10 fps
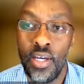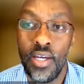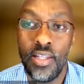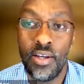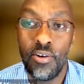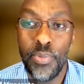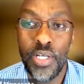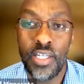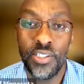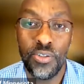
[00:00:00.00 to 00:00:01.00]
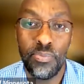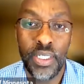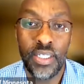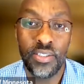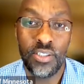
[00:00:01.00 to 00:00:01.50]
And the communication
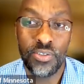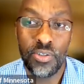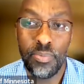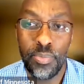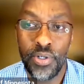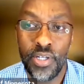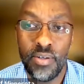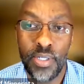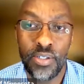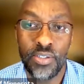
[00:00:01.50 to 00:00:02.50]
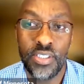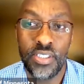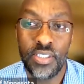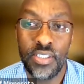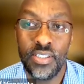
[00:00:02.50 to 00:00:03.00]
bit is also important because
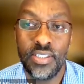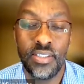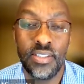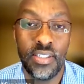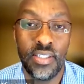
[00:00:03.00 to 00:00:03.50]
it's the,